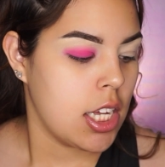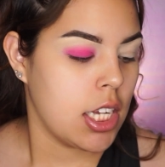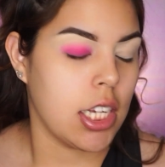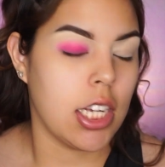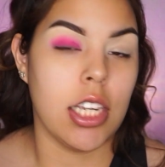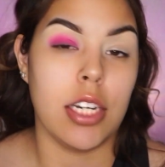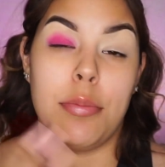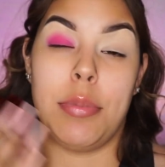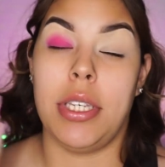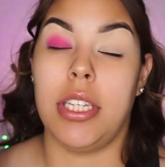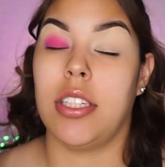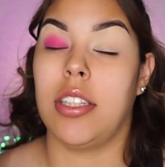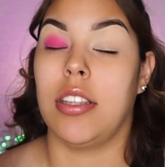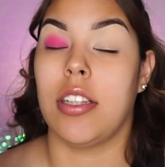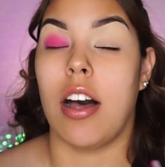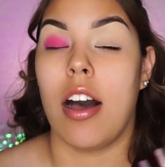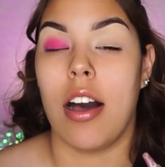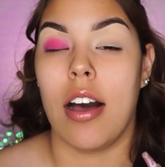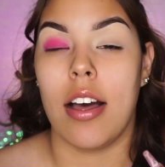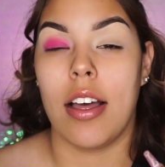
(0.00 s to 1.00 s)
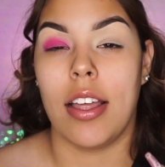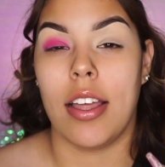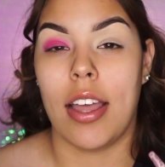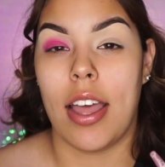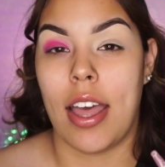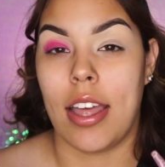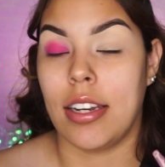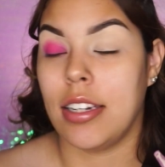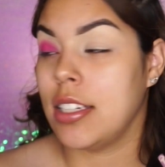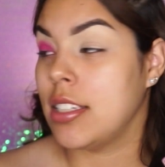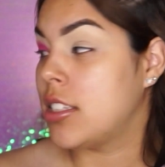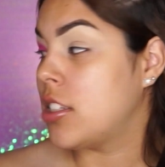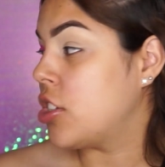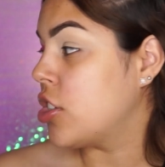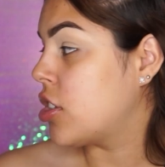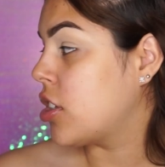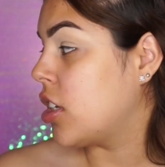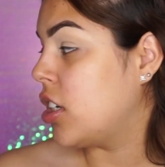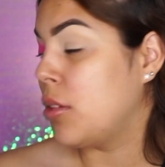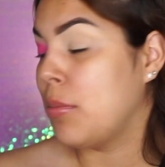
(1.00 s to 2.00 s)
gonna be a lot, and it's
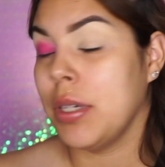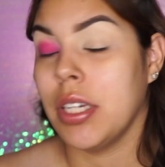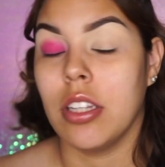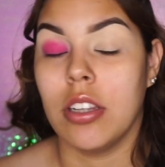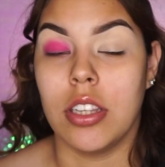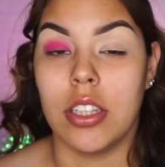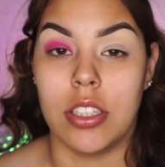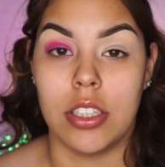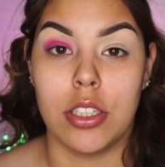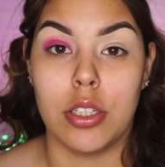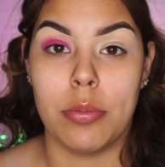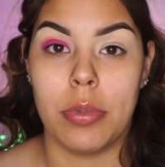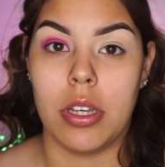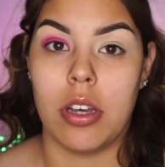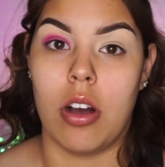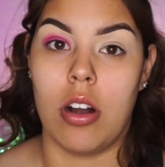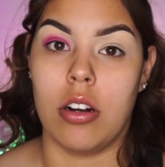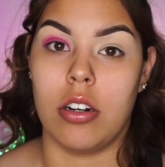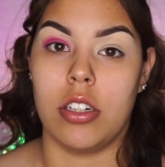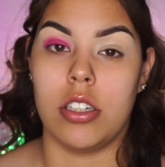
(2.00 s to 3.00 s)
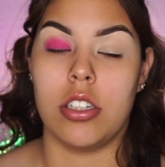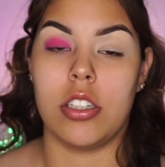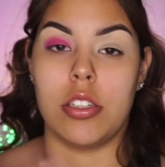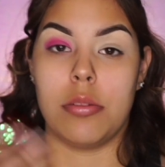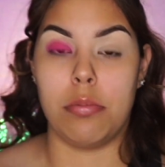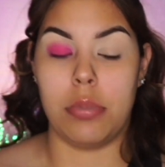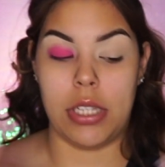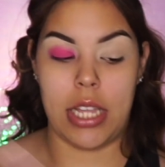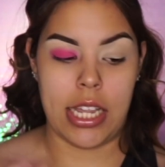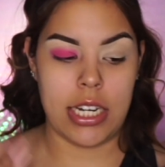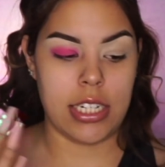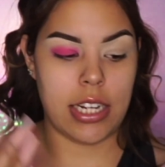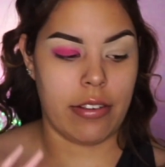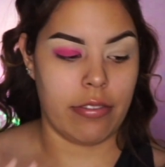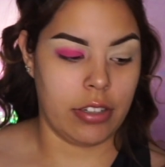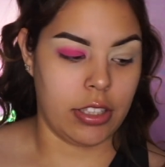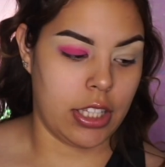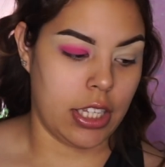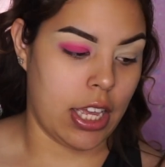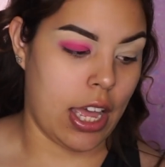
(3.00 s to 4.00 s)
just gonna be a little bit harder to blend
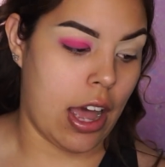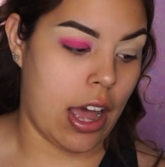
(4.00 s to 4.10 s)
everything